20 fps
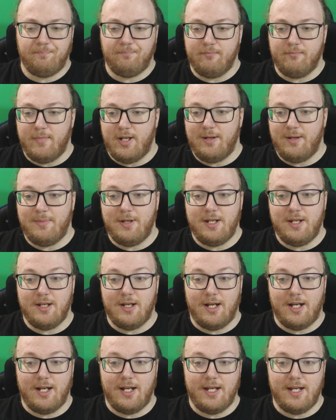Maybe
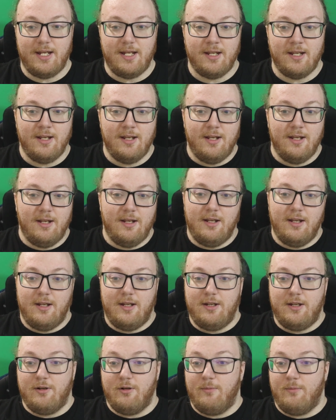
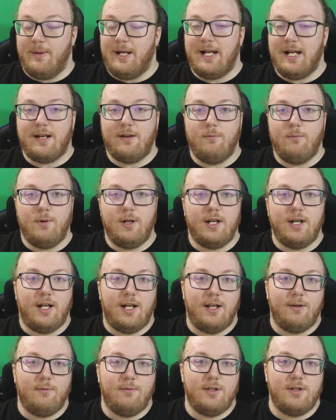back when
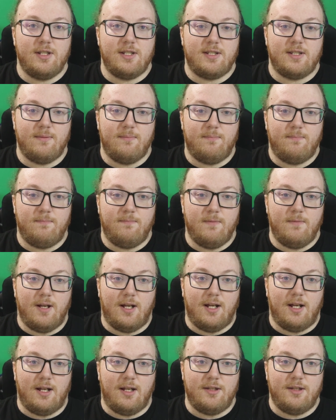I was
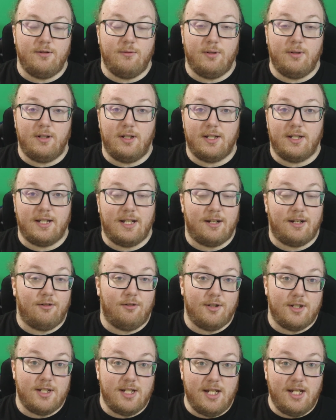doing that
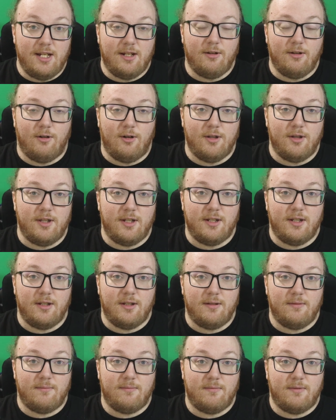critique on
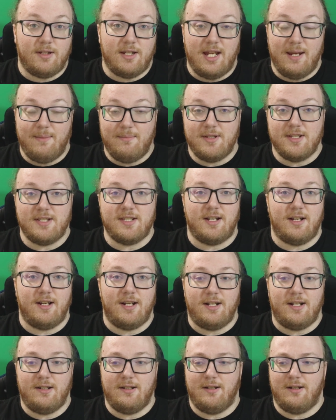the game
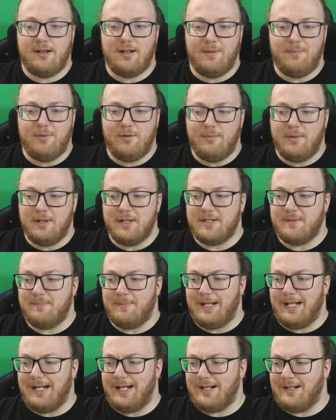design a couple months
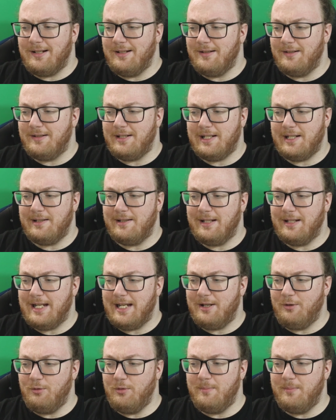back, that
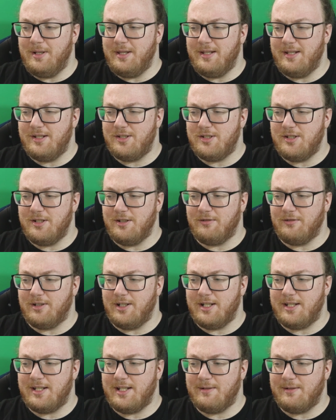had to have been this year,
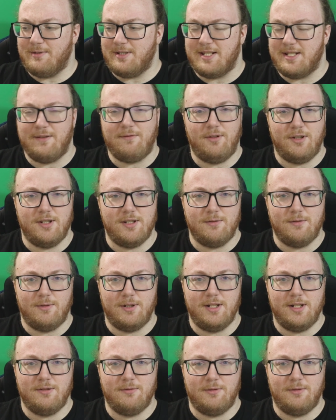right? That was definitely
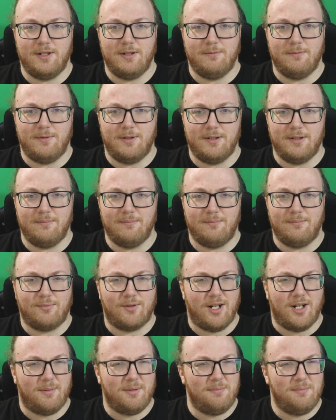2021,
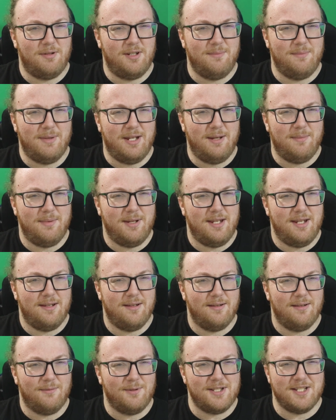probably. Maybe
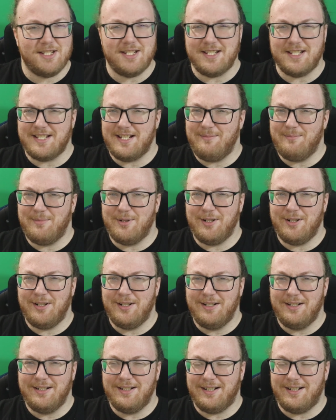was it December?
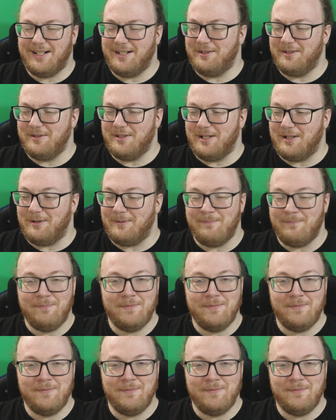I don't know.